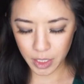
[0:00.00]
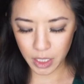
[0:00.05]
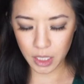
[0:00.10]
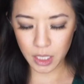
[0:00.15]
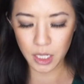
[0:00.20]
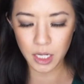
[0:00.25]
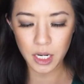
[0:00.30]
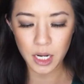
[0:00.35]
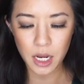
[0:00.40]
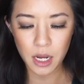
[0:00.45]
And
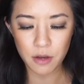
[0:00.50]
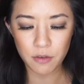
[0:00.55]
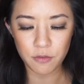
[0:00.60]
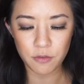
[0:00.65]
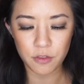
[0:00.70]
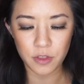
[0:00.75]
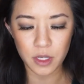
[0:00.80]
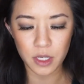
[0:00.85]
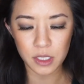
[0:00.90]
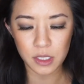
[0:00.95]
then I
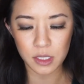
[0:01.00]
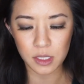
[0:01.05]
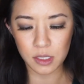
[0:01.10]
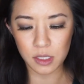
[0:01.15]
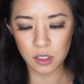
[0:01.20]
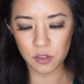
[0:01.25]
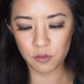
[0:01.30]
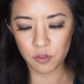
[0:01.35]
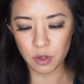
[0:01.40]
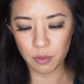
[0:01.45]
have this.
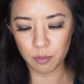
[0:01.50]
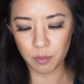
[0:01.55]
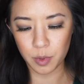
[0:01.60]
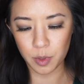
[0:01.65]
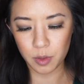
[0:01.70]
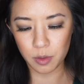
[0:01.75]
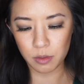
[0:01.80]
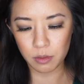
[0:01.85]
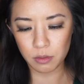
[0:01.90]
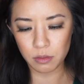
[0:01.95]
This is from
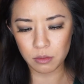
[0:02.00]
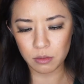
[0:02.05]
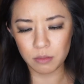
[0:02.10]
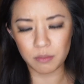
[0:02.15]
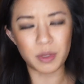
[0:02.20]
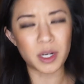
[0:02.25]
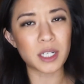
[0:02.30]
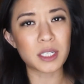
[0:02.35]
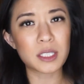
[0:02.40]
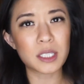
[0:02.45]

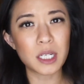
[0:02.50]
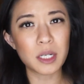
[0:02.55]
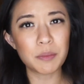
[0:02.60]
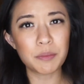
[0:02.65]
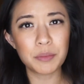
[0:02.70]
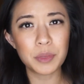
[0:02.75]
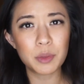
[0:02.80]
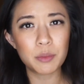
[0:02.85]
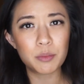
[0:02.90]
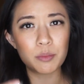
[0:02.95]

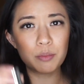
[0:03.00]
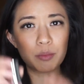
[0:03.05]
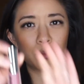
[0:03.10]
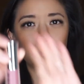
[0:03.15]
Buxom.